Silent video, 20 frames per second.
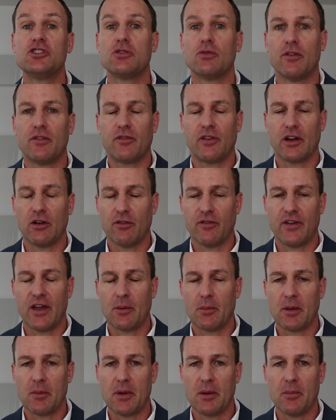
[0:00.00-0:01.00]
to a friend or
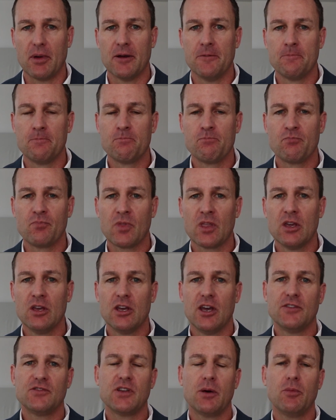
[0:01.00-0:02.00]
family member?
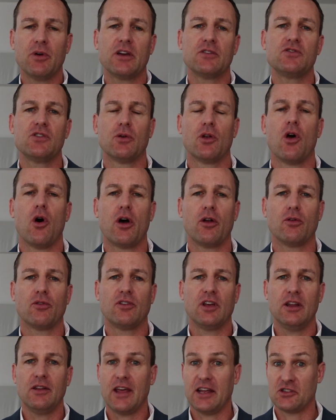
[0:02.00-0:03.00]
If someone gives you a 9 or
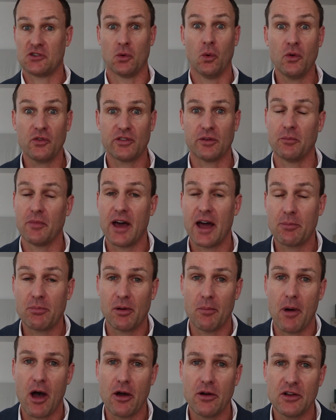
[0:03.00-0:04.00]
10, that's awesome. They are
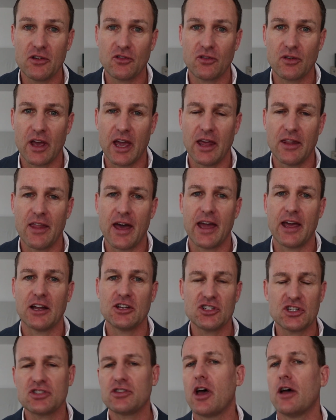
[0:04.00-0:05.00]
promoters and they are
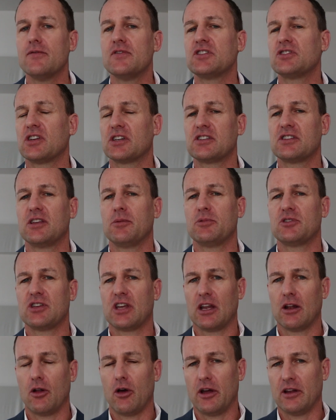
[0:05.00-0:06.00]
just over
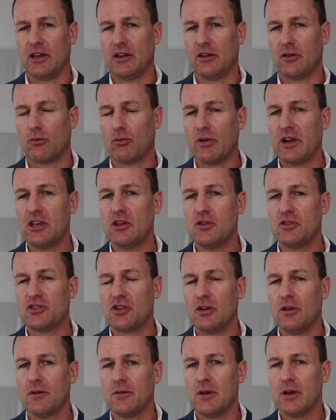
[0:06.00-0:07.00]
60% likely to
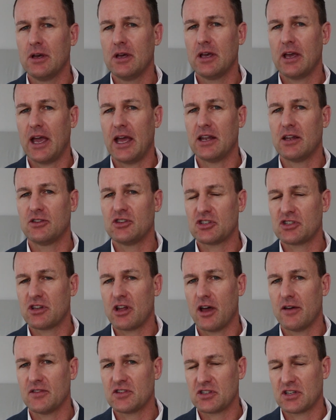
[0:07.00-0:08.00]
reuse you and just
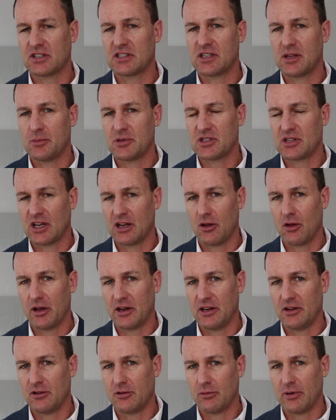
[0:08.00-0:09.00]
over 60%
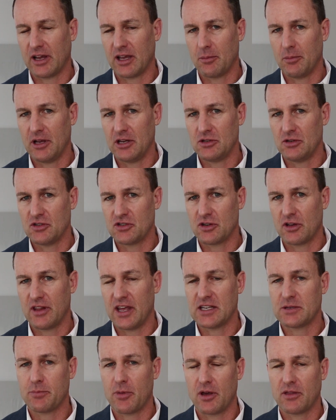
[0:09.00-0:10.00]
likely to recommend you. So
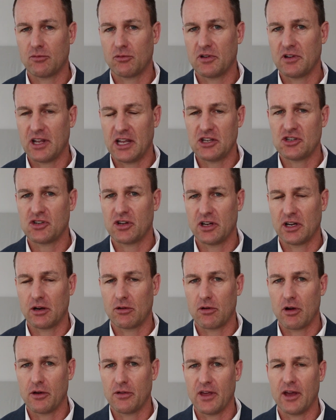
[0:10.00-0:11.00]
that's both retention and
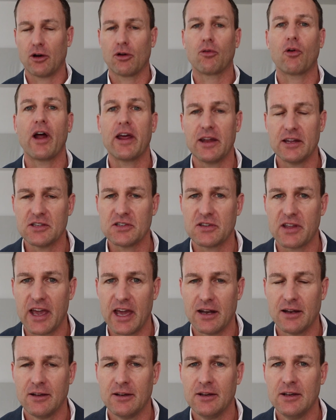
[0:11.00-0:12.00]
growth. How great is
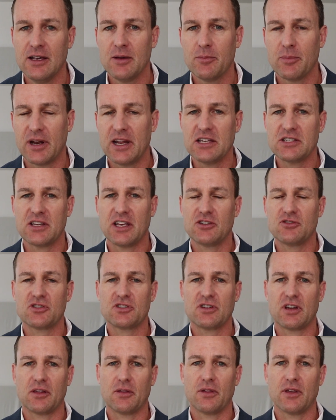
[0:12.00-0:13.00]
that? But here's the
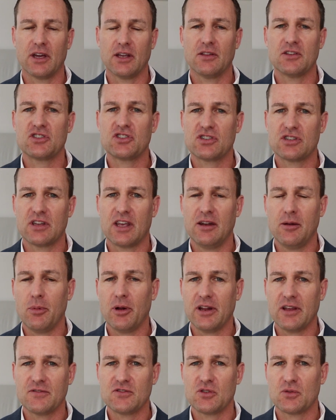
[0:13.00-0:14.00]
interesting thing. This,
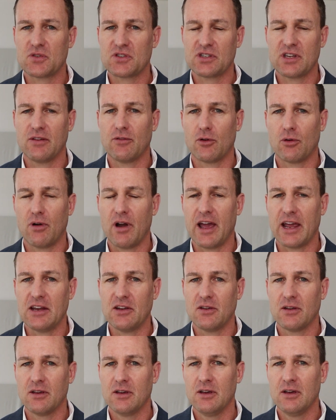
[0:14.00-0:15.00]
anybody gives you a 7 or
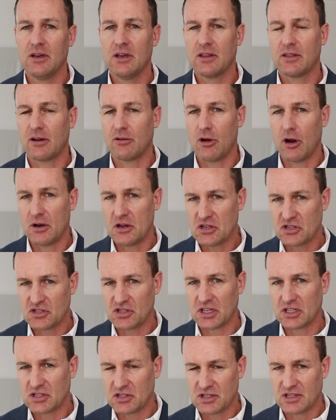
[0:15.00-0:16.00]
8, they're only
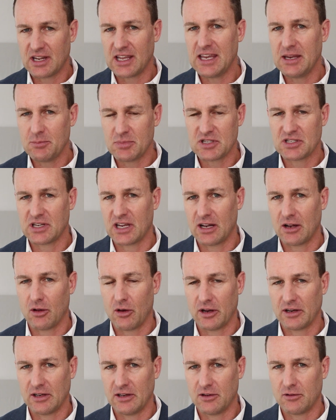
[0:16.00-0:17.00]
16%
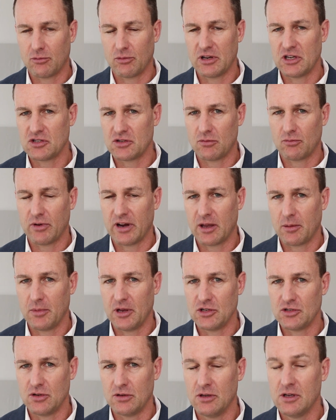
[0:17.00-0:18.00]
likely to reason and
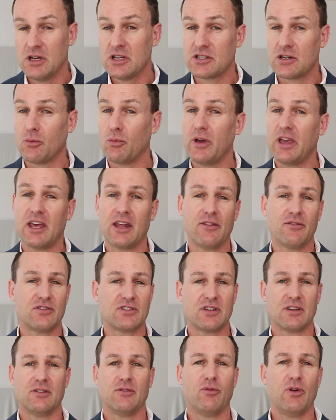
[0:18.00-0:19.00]
recommend you. So we get
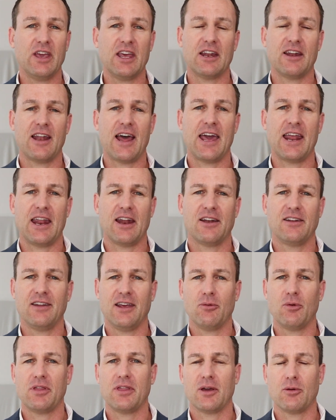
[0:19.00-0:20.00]
if, if we get an 8 out of
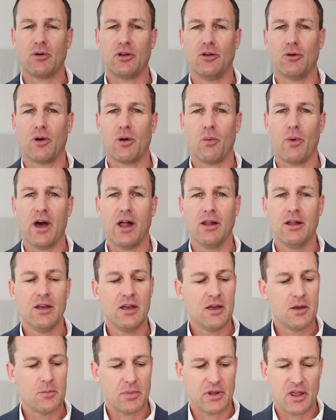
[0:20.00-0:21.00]
10, we think we're doing well,
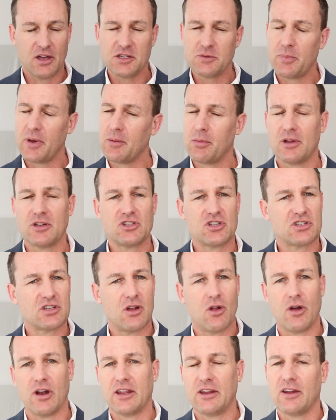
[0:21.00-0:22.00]
but those people are just
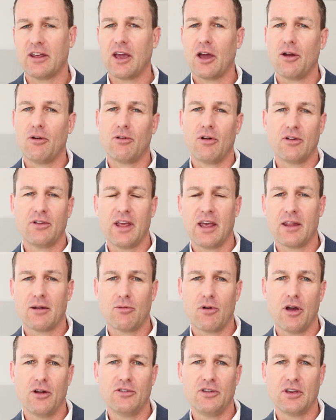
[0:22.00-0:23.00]
likely to go down the
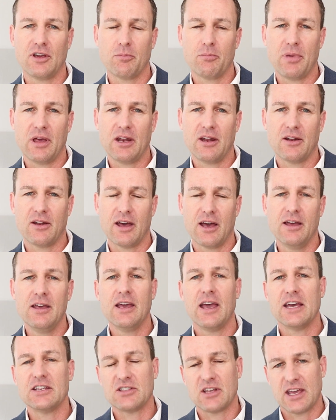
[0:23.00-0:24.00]
road to your competitor
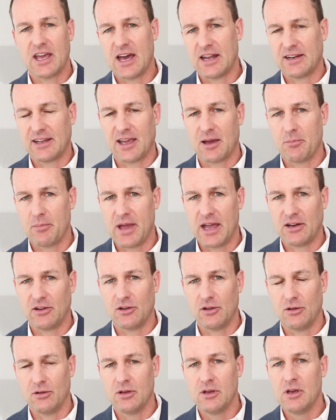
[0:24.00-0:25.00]
as they are to come back
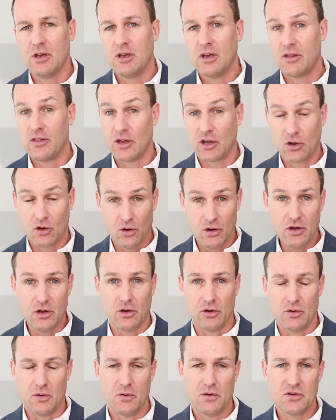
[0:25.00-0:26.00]
to you. The good
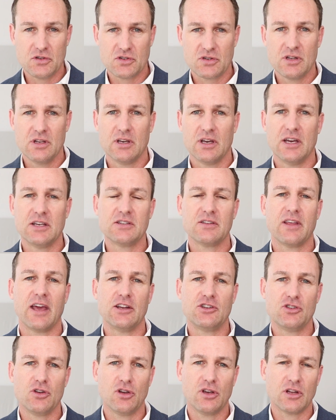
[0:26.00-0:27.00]
news is
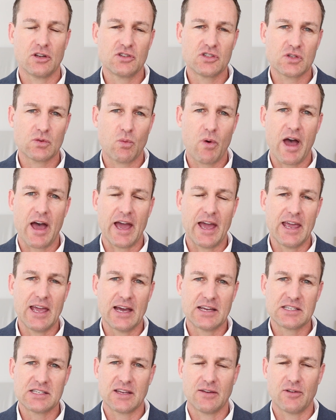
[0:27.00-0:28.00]
that you can sway
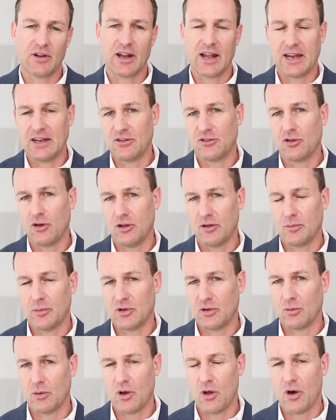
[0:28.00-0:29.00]
a 7 8 and turn them
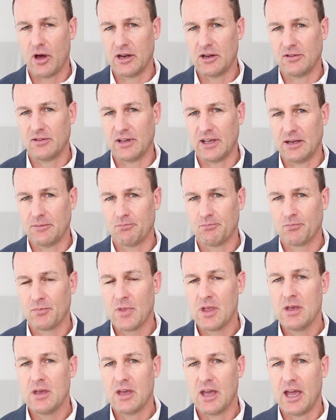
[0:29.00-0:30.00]
into a 9 and 10.
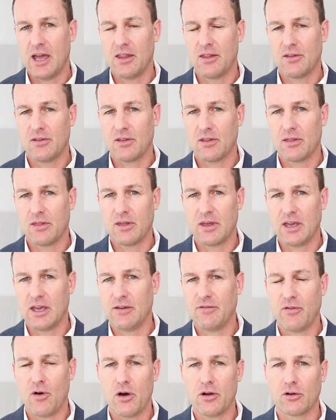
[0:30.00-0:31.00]
And
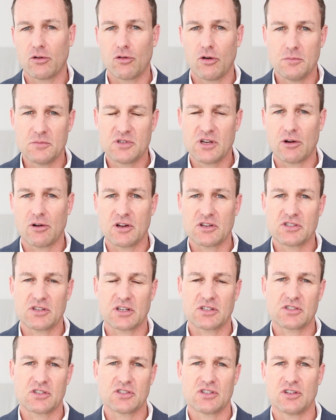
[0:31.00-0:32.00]
the final group, 0 to
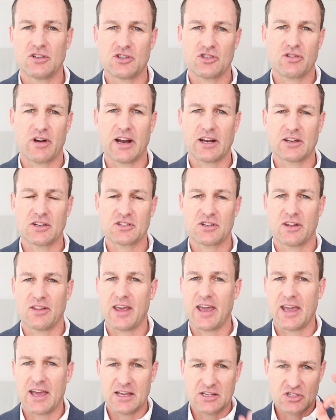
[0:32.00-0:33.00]
6, is the detractors,
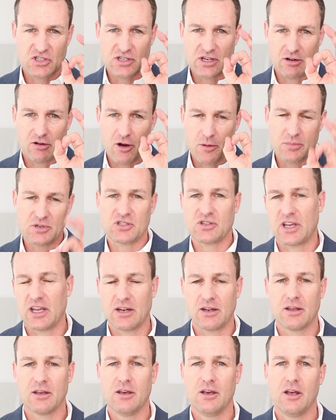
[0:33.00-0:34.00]
and they are 0%